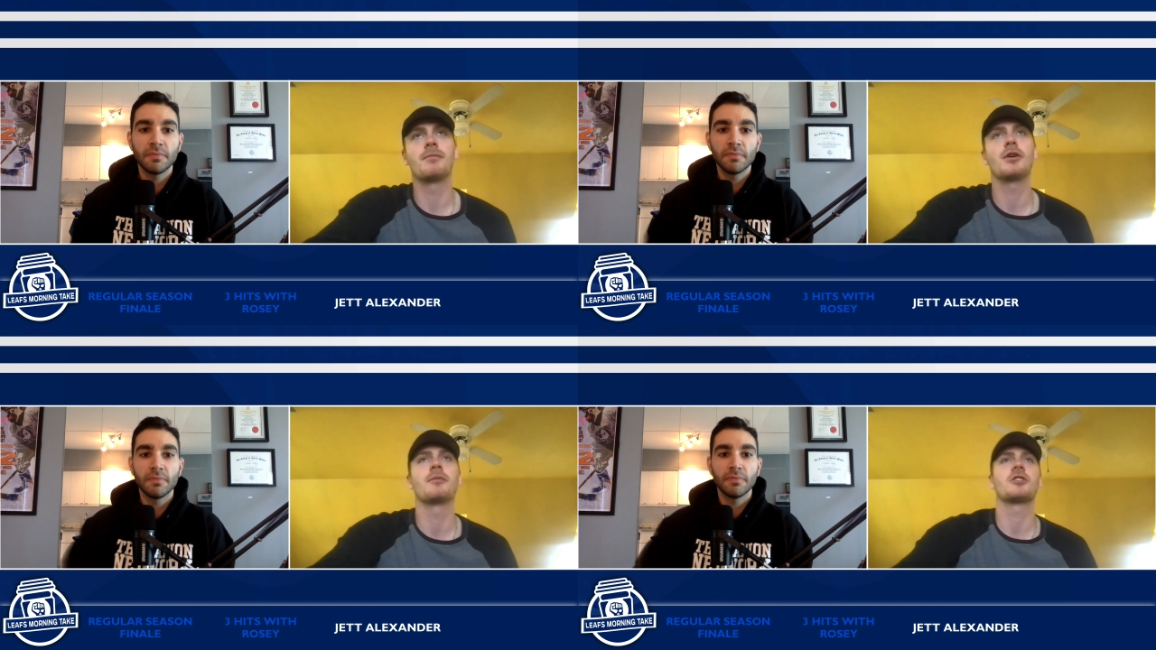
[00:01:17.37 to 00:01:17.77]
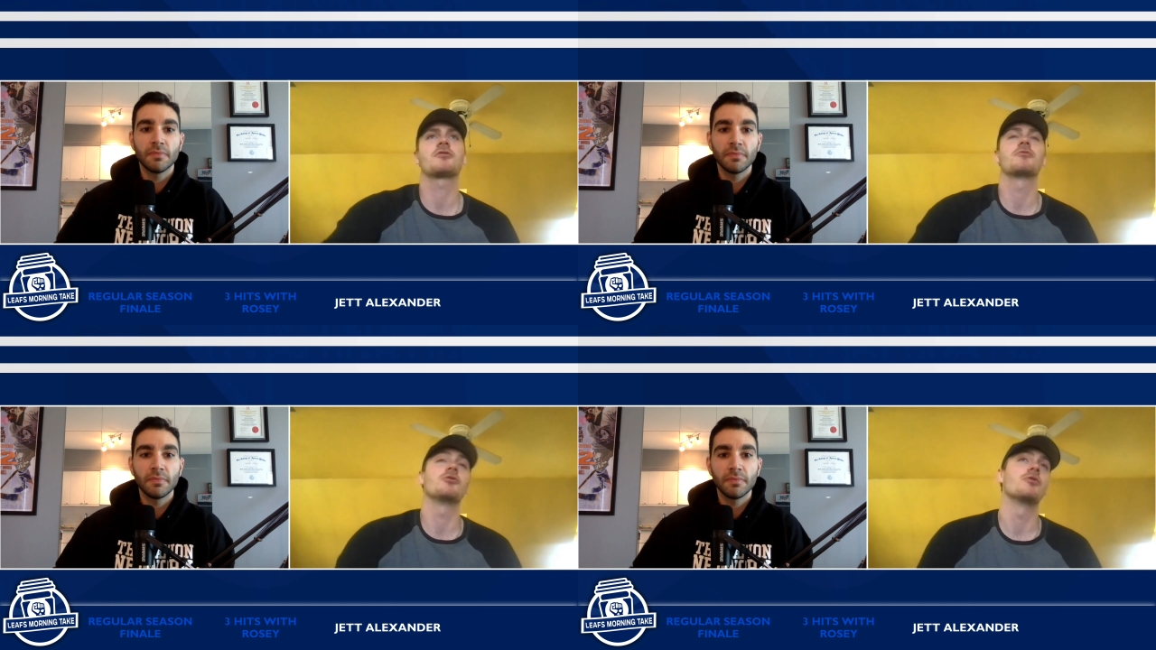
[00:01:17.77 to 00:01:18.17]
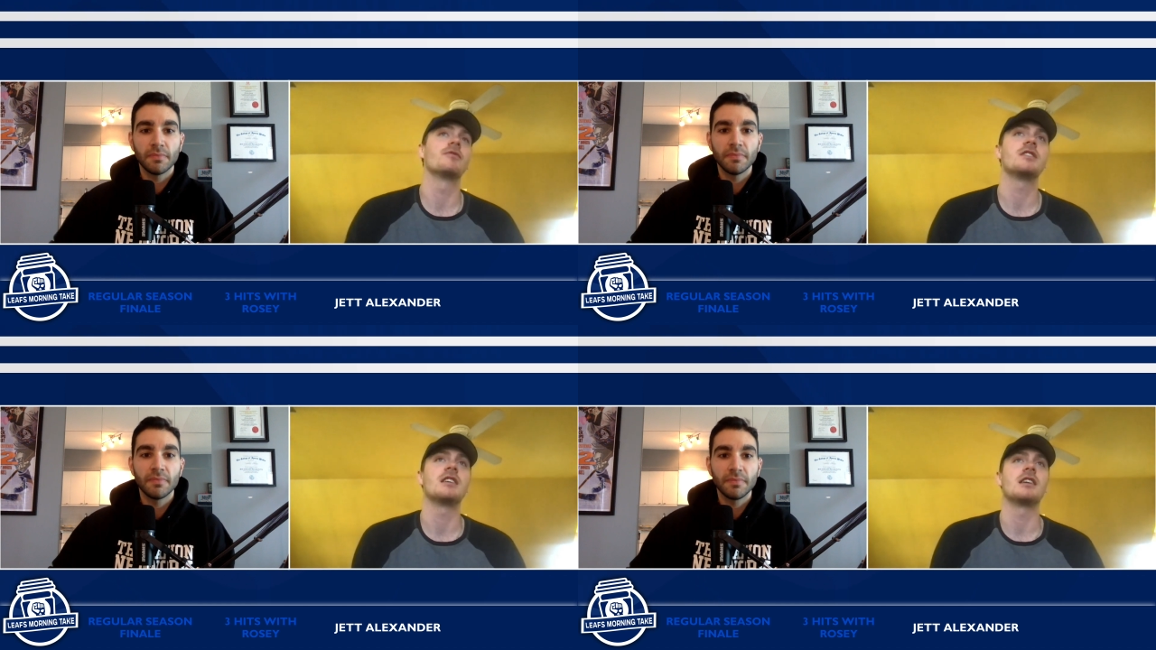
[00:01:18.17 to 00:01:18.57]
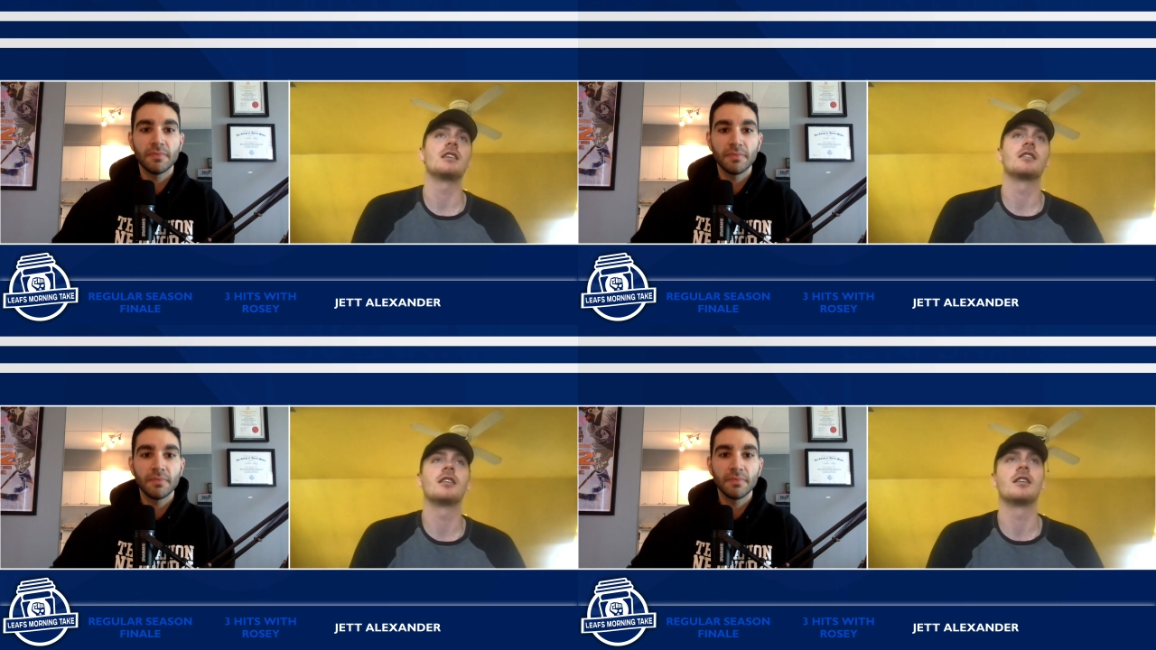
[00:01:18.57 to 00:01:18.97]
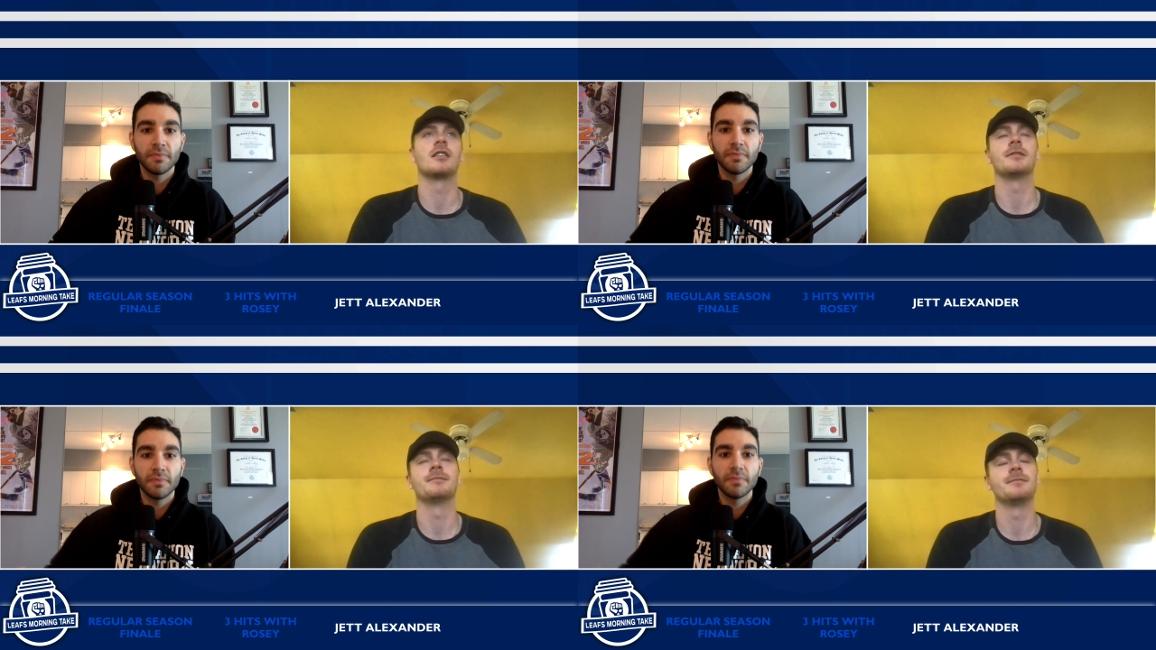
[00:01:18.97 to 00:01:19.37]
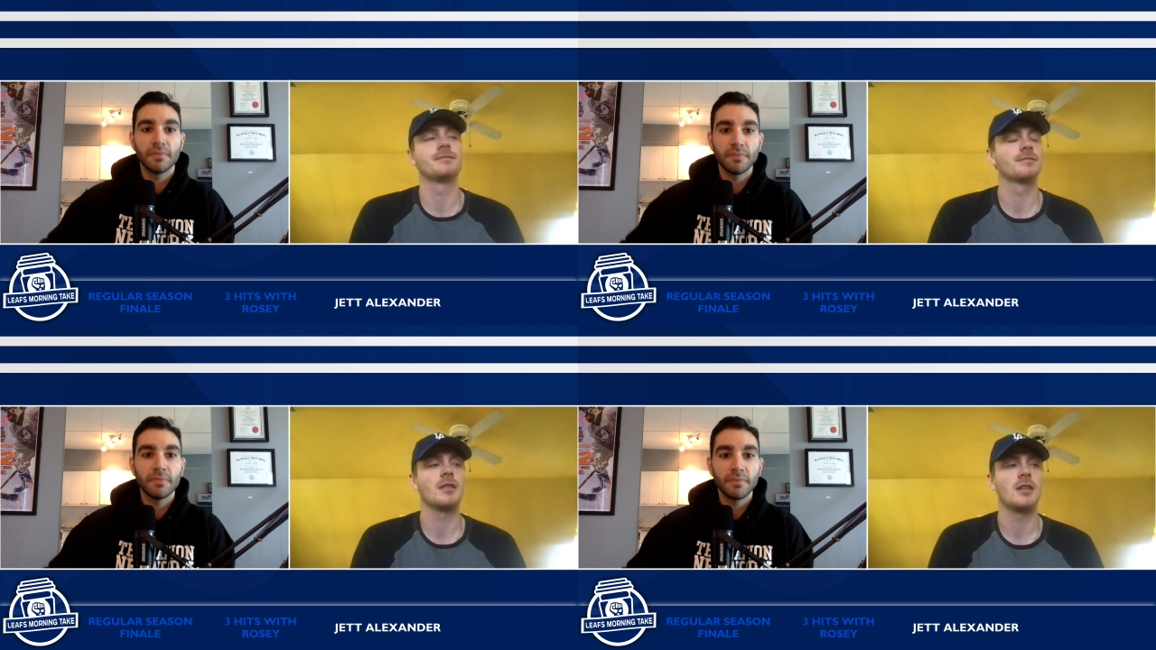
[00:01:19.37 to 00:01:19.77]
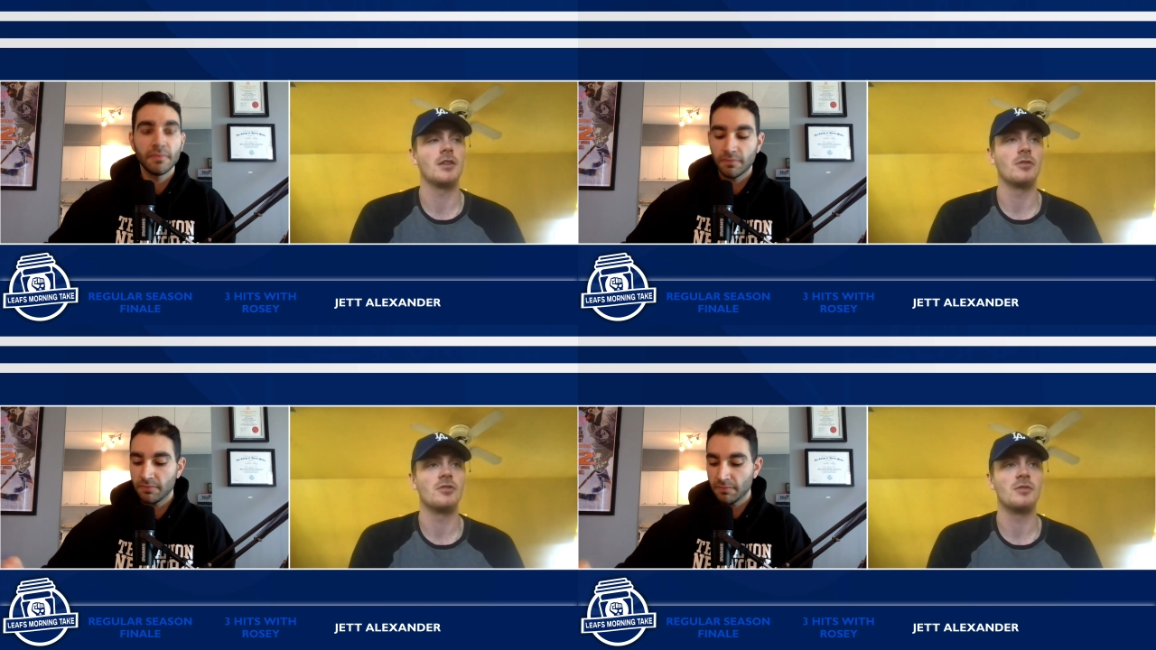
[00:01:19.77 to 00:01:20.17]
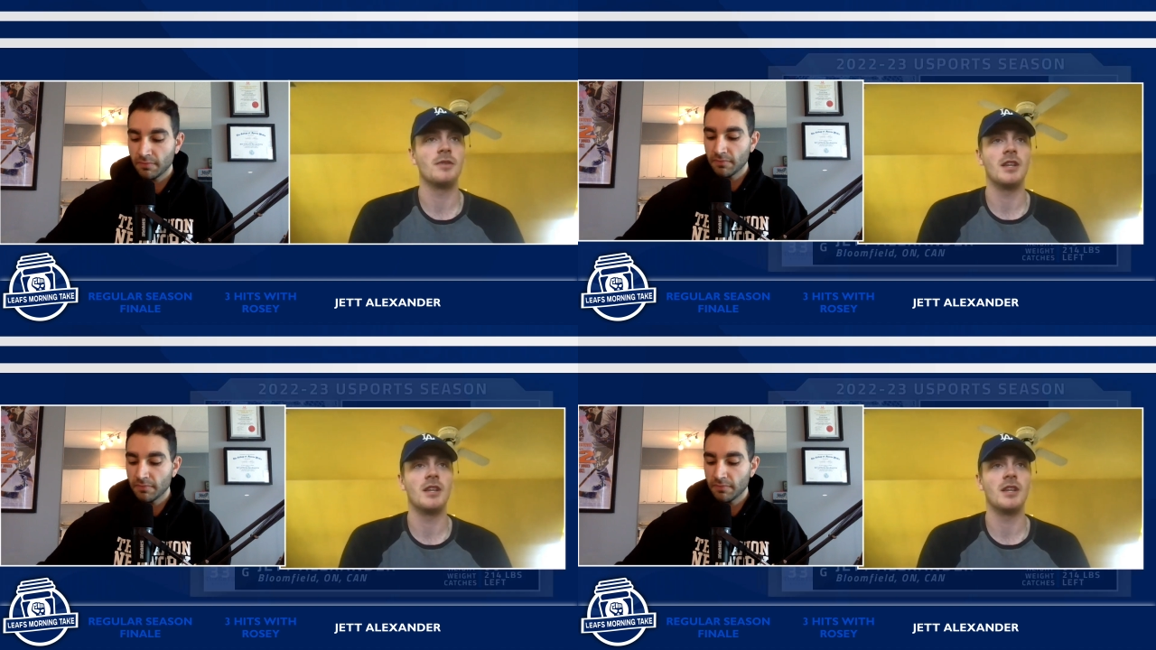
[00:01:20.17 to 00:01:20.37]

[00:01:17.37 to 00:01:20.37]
Speaker 1: pretty much through U of T. Um, you know, just